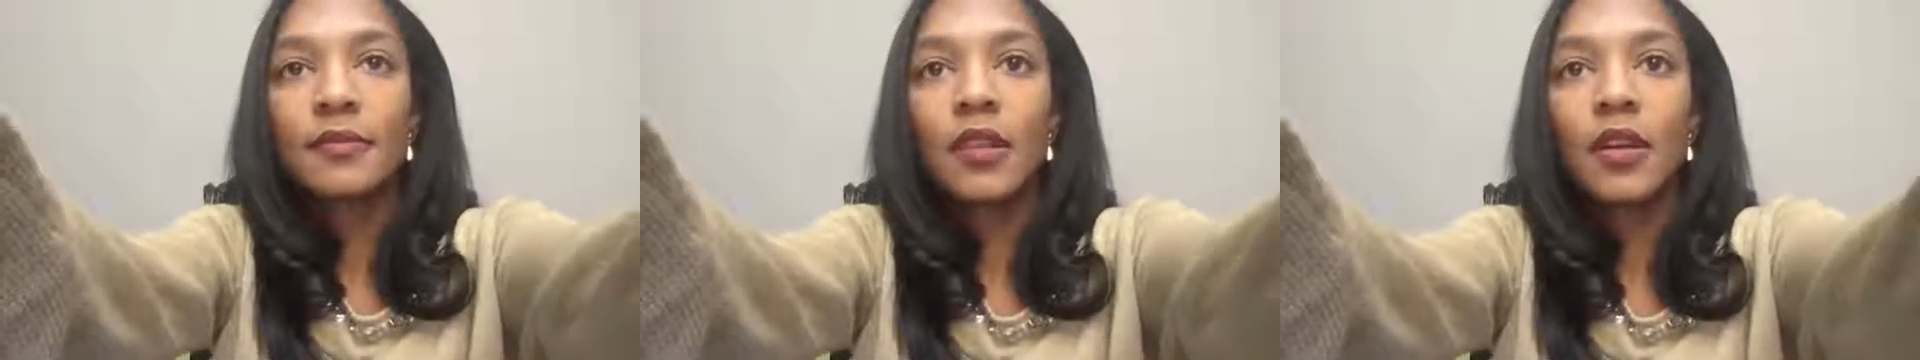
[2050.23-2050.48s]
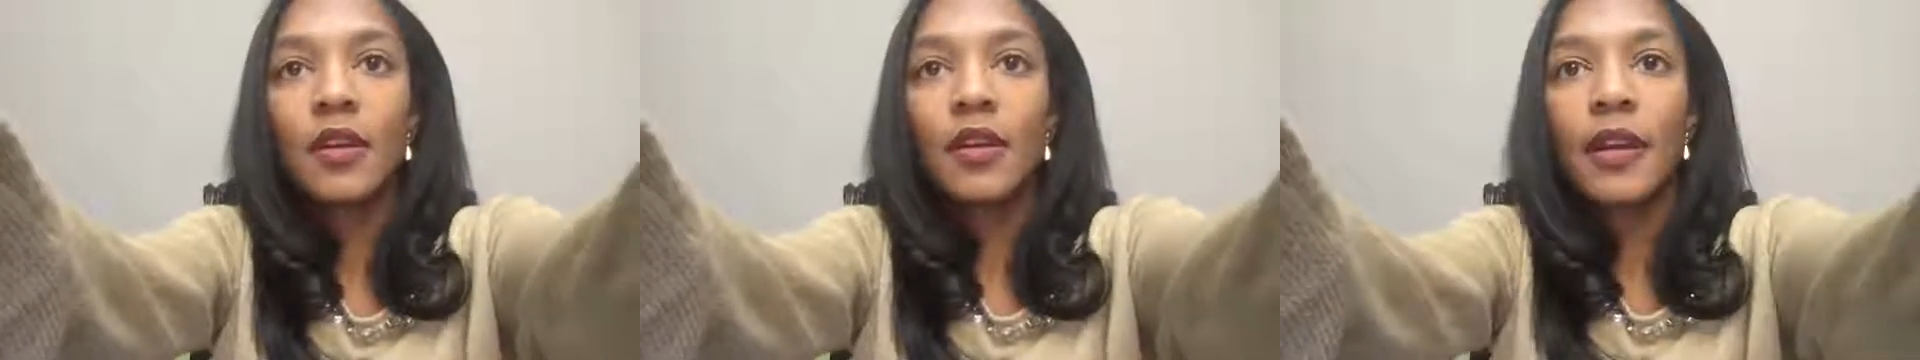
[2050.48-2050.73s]

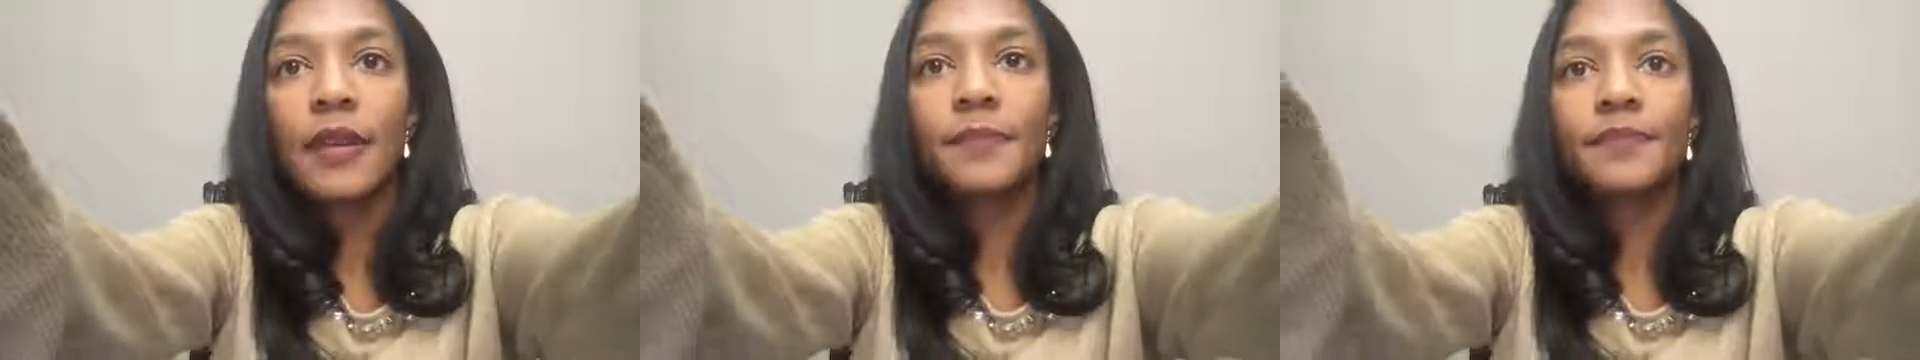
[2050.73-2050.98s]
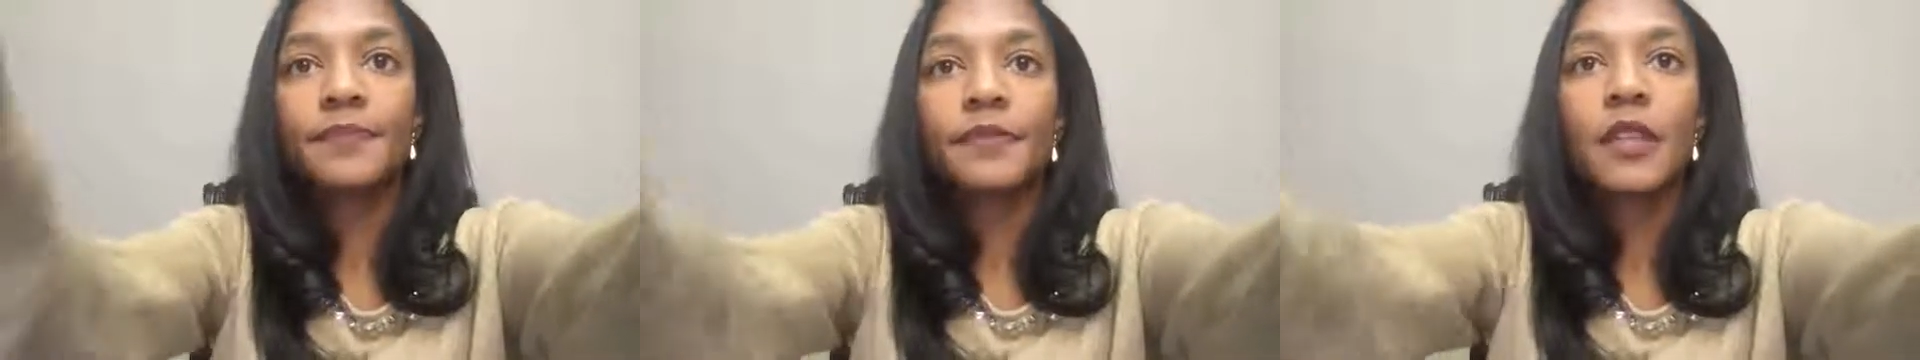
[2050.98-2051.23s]
All right.
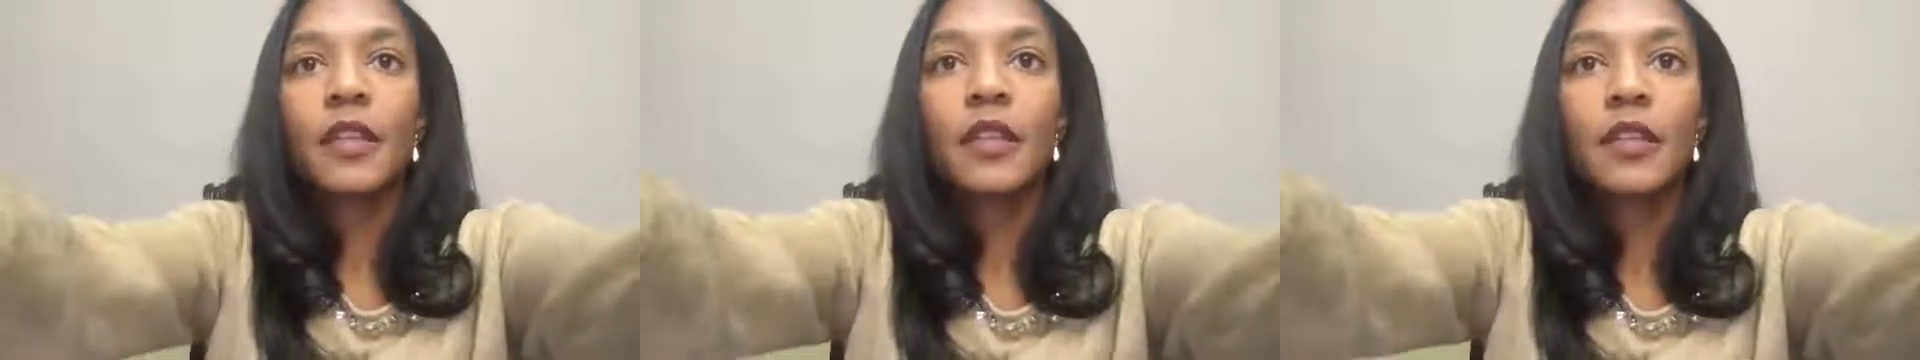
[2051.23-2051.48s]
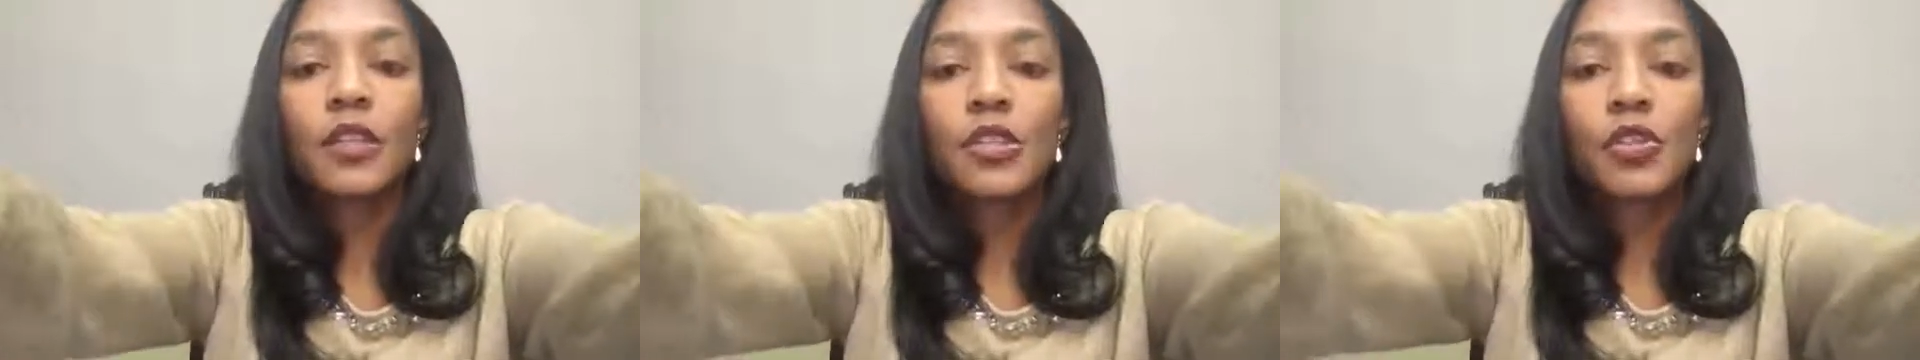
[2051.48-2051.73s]

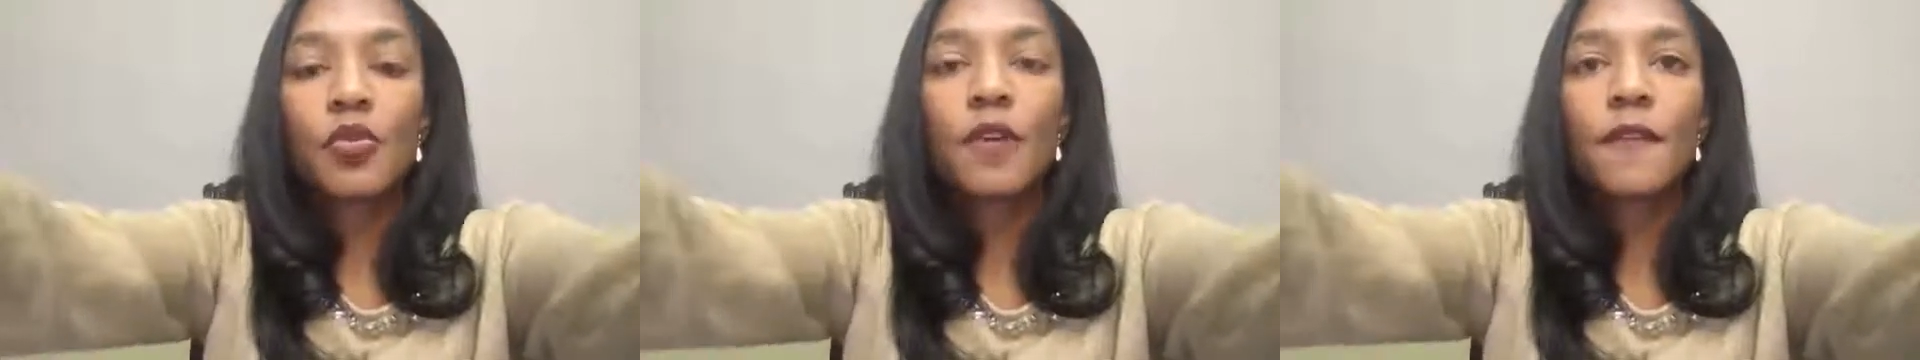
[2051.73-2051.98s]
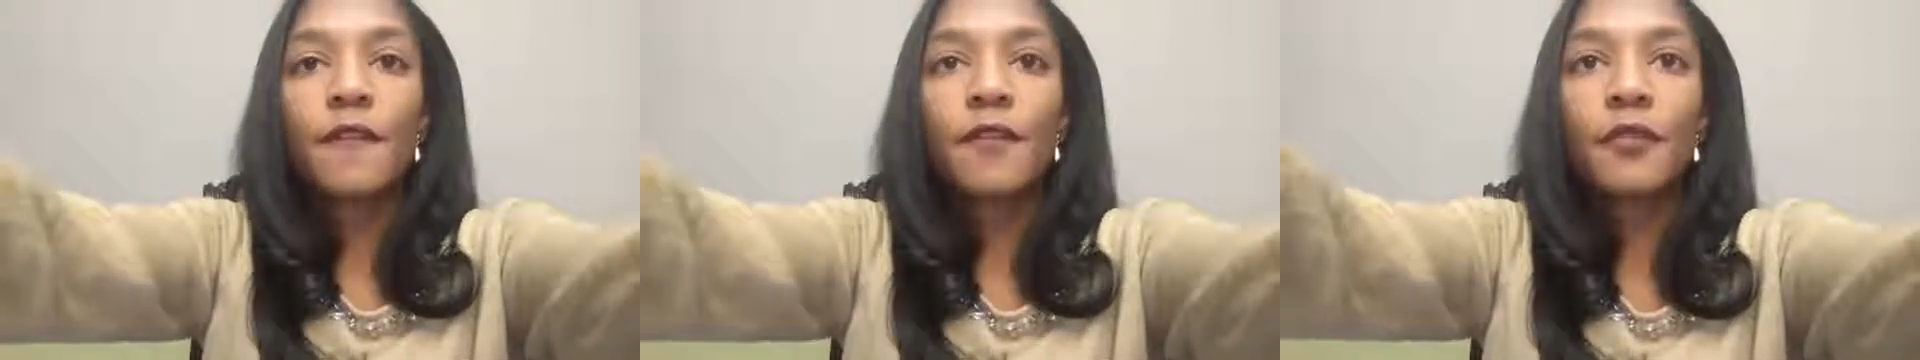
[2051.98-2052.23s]
Does
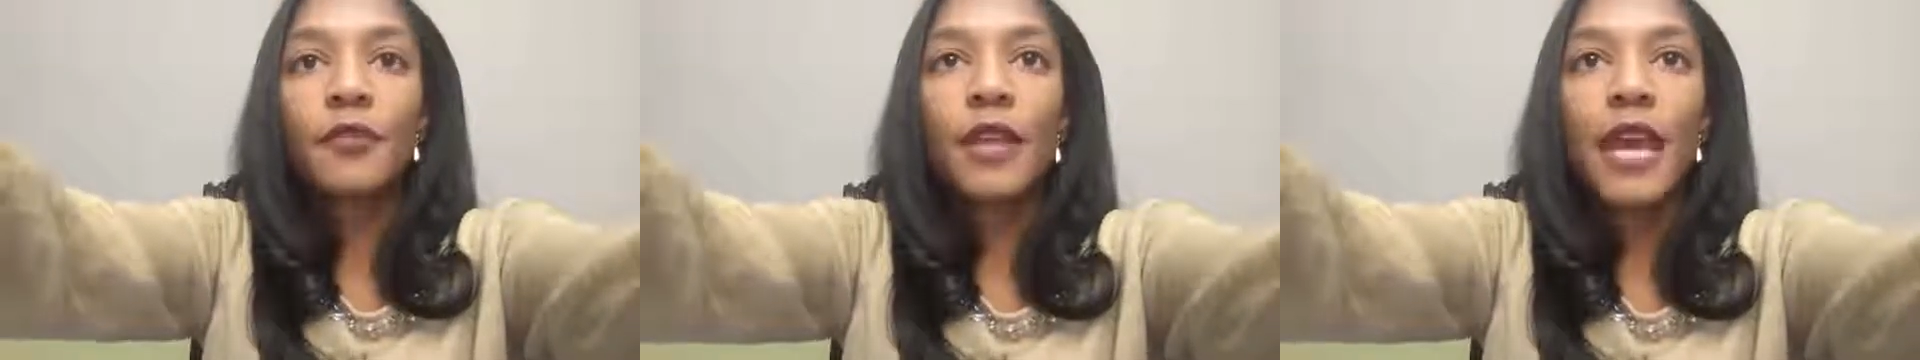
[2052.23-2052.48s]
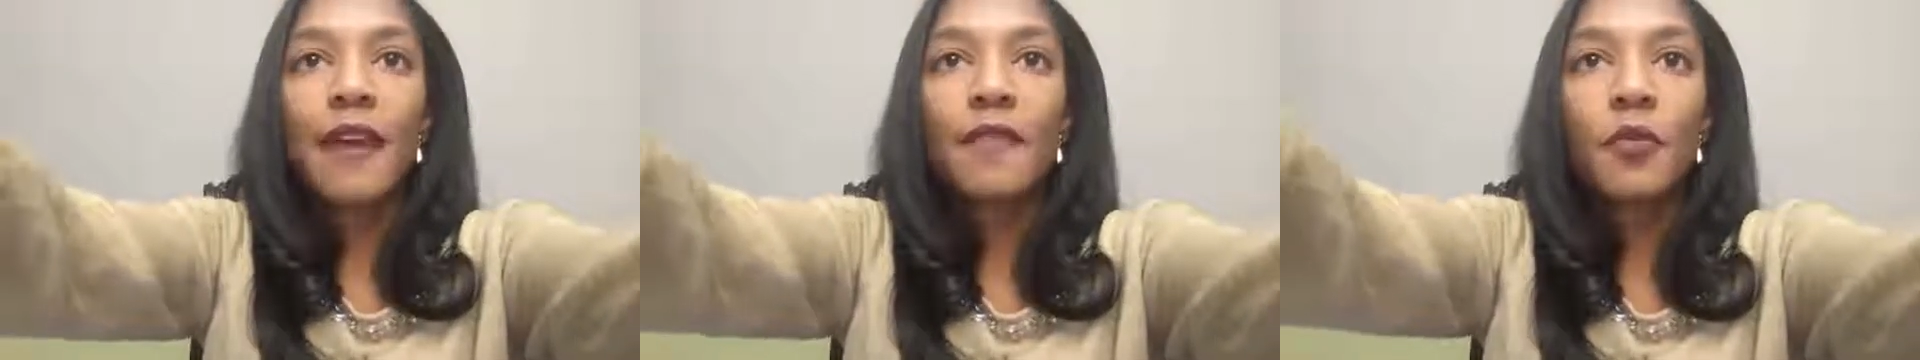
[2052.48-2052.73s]
your food have